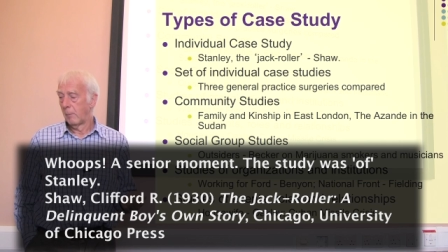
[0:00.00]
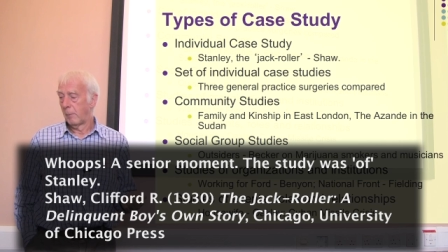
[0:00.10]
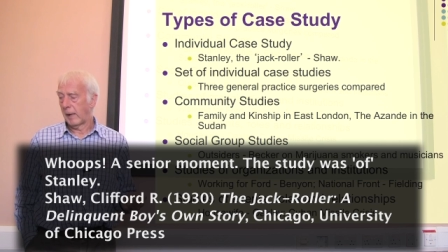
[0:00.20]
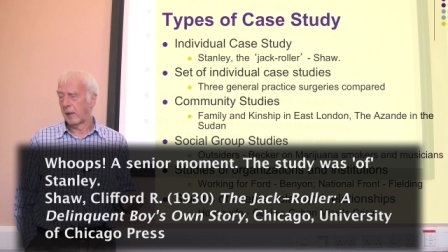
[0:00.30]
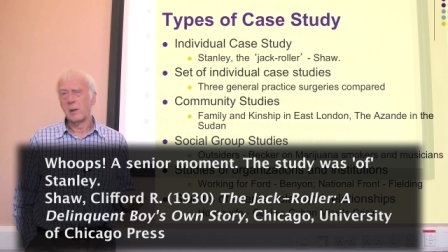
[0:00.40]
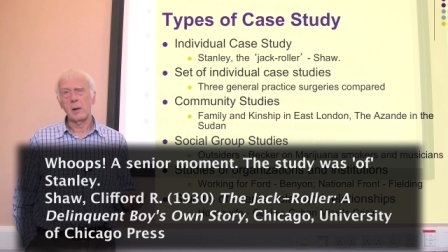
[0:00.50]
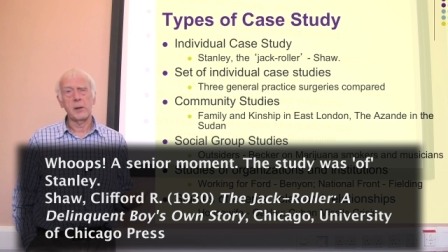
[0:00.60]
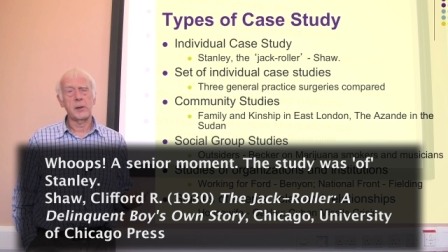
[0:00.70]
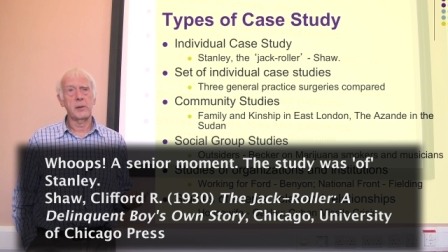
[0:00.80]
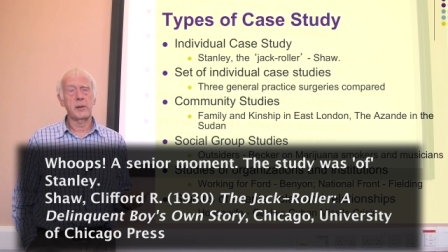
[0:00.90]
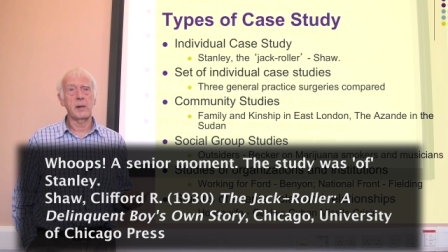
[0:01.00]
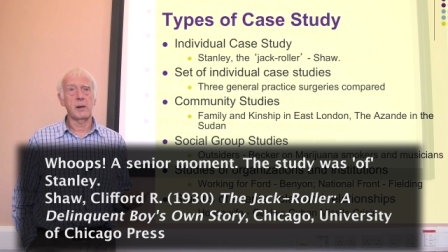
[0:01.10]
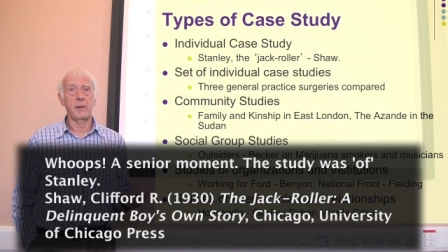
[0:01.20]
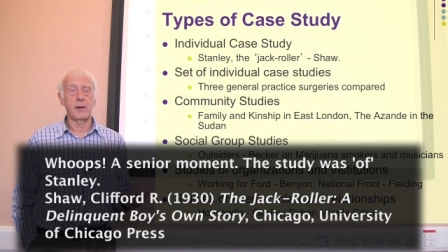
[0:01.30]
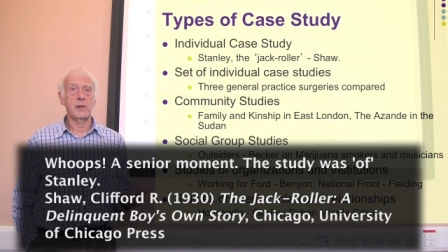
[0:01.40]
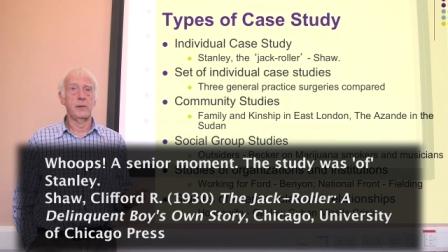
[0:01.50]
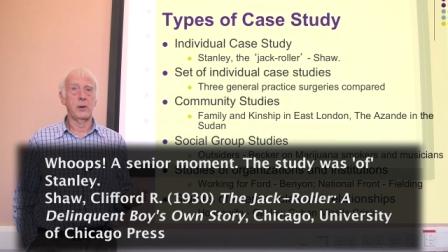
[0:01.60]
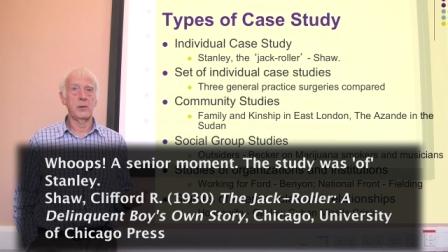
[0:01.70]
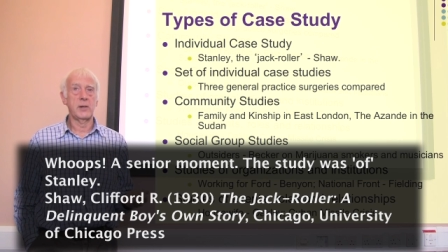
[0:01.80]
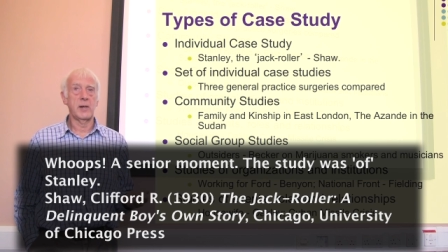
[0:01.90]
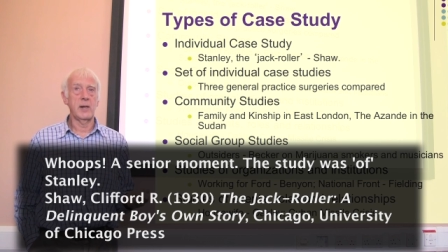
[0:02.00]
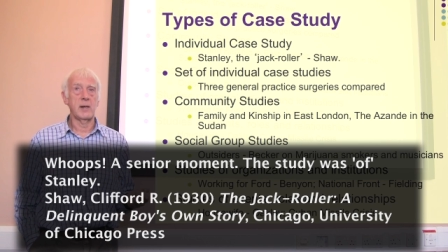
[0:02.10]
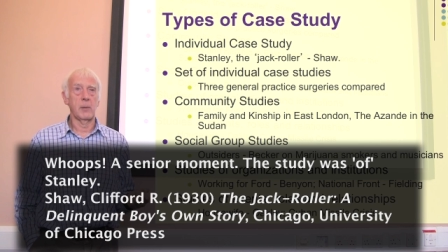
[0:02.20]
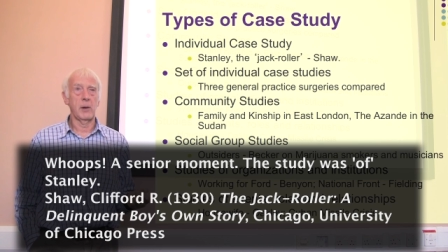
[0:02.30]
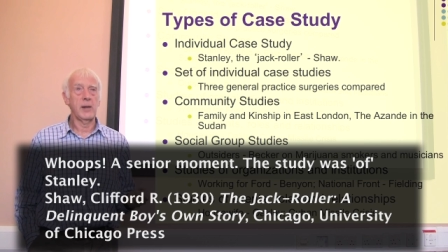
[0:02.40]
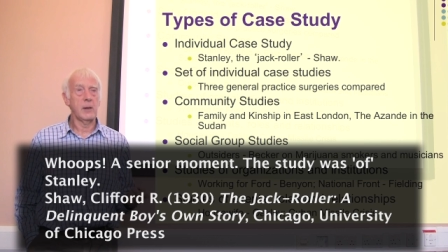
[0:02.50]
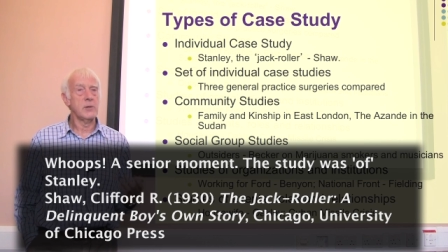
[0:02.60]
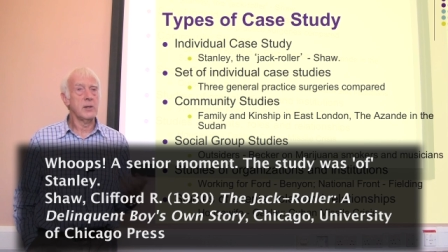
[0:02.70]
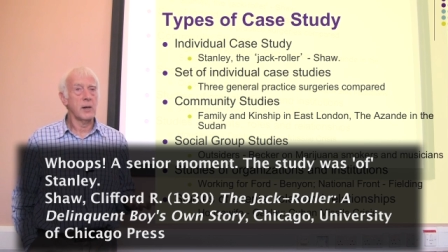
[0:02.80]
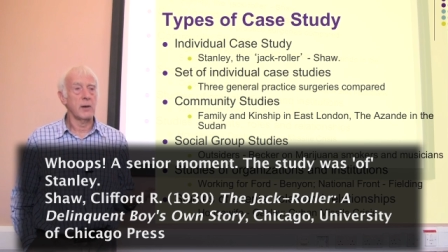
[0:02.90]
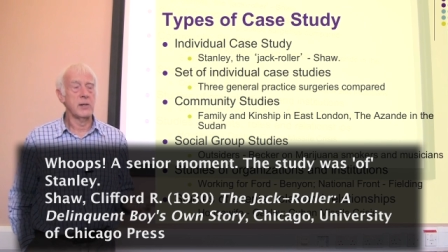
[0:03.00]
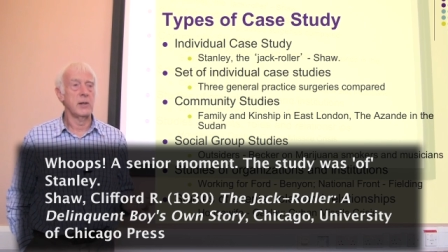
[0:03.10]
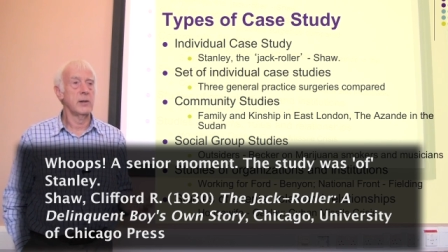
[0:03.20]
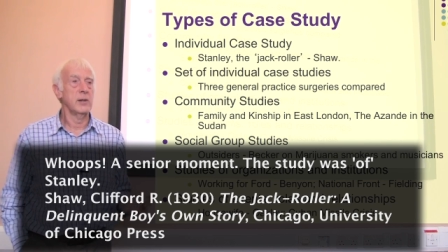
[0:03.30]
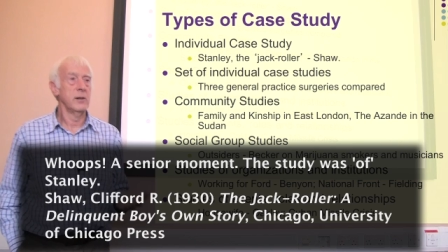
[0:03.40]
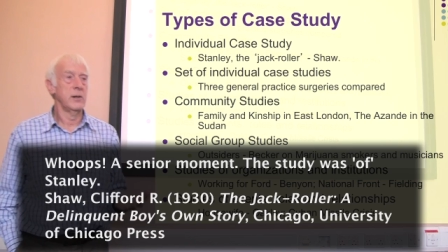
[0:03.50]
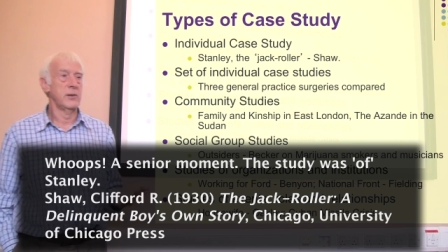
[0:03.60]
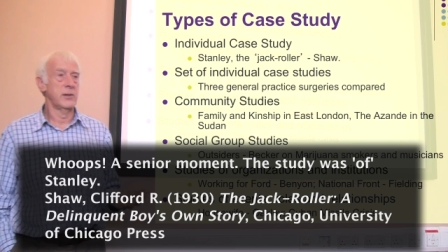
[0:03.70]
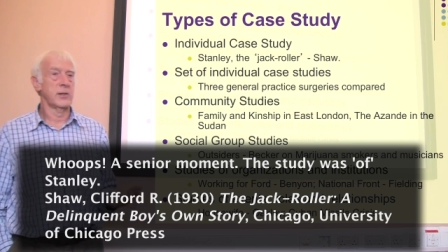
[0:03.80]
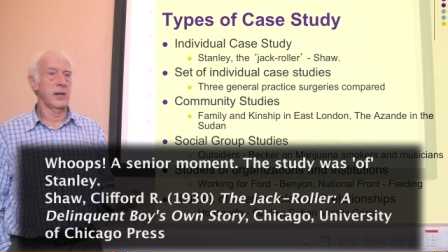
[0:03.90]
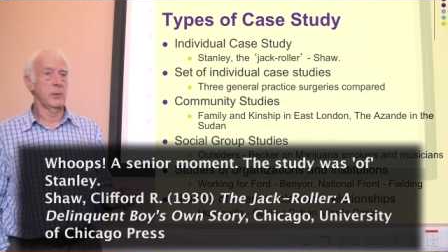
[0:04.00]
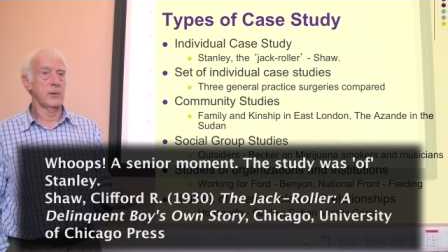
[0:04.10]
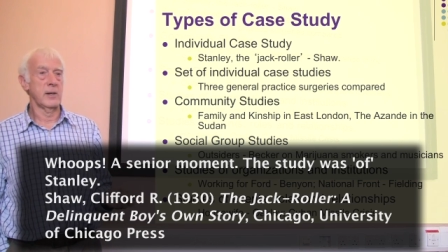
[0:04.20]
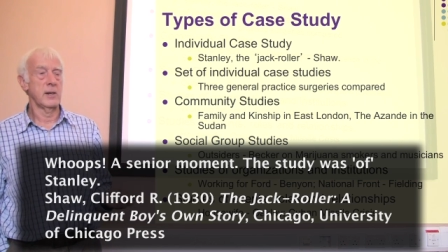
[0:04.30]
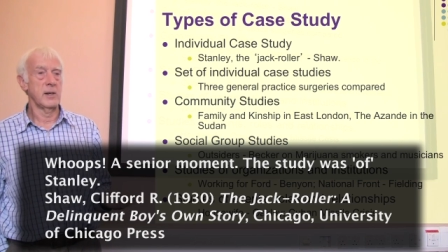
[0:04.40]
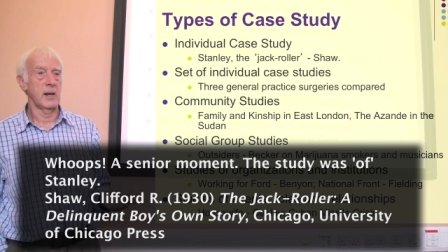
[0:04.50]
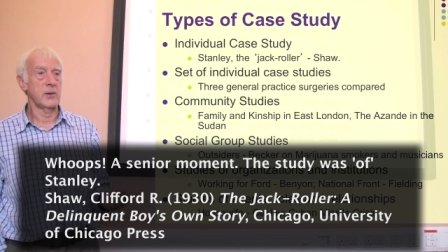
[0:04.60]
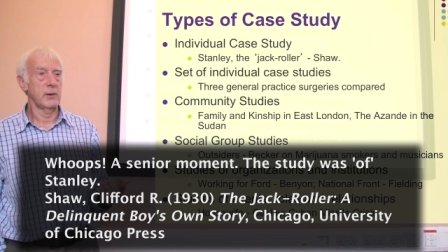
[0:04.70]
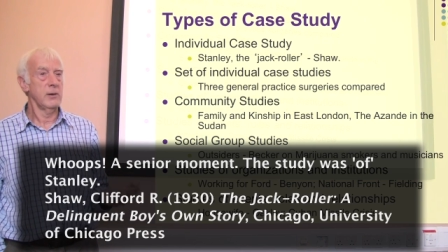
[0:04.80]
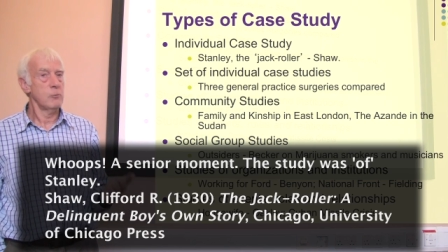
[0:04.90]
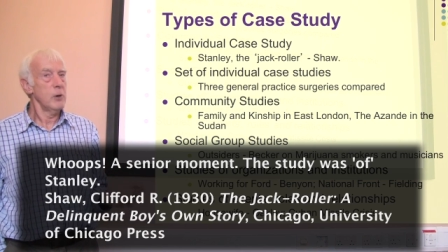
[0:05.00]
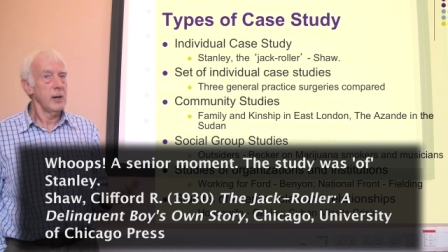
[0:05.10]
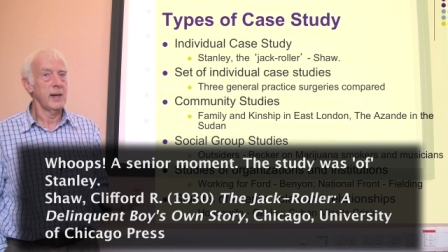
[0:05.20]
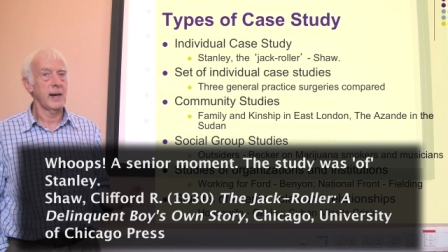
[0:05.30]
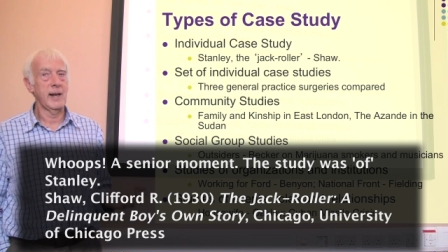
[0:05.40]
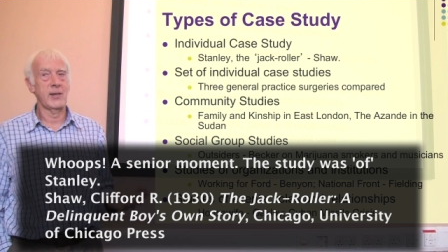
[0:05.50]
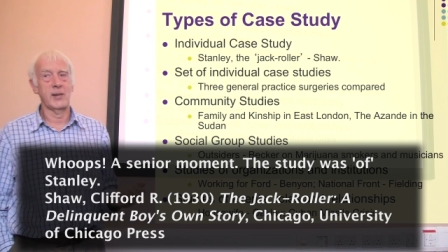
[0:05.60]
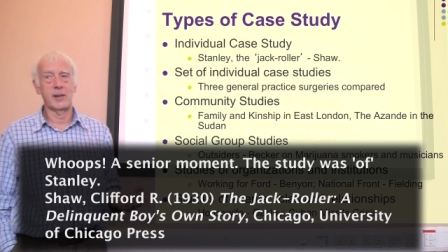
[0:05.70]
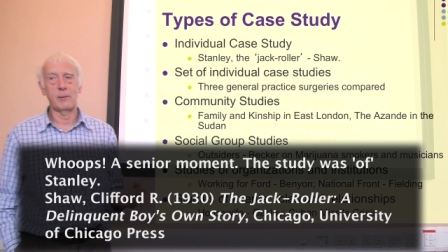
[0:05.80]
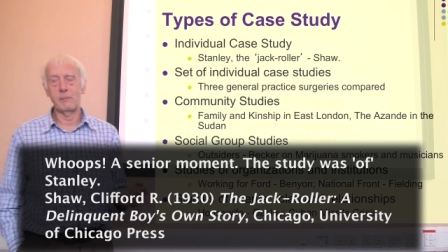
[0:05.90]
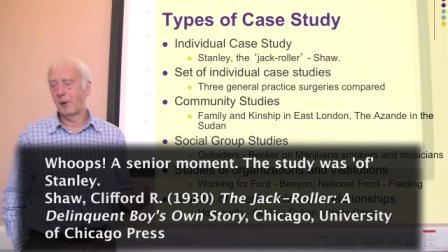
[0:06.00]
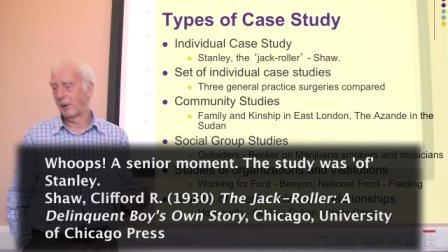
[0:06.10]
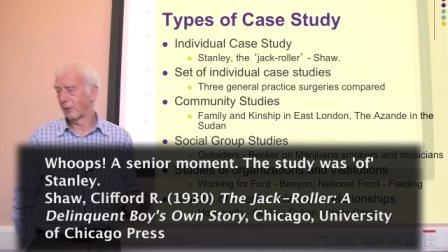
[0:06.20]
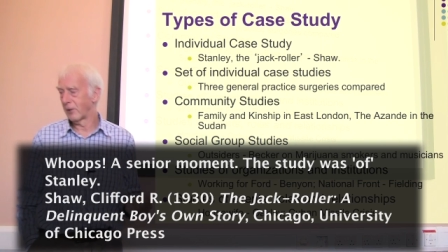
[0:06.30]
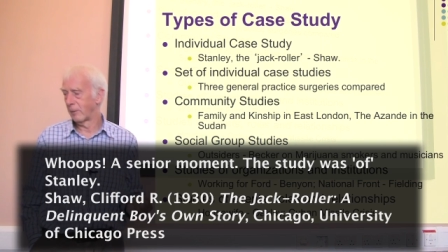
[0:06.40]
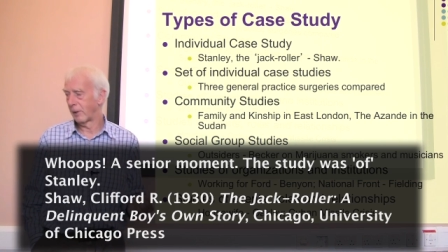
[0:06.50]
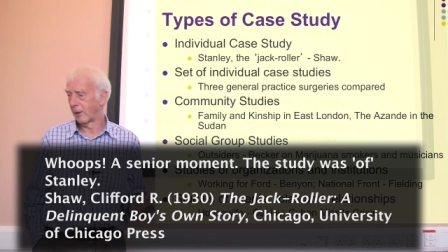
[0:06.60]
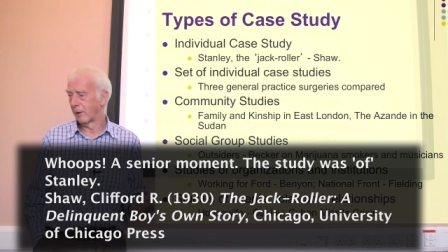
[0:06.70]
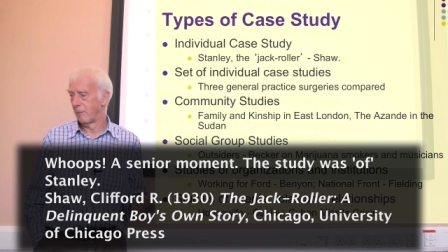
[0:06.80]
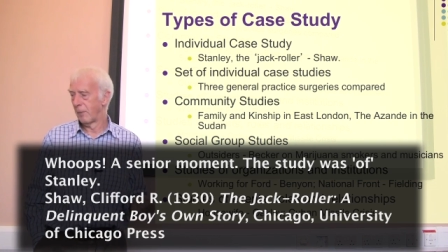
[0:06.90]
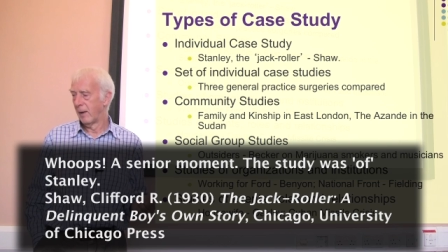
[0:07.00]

back in, I think, I've actually forgotten the date now, but I think it was in the 1930s the study was actually done. So it is really a classic from a very long time ago.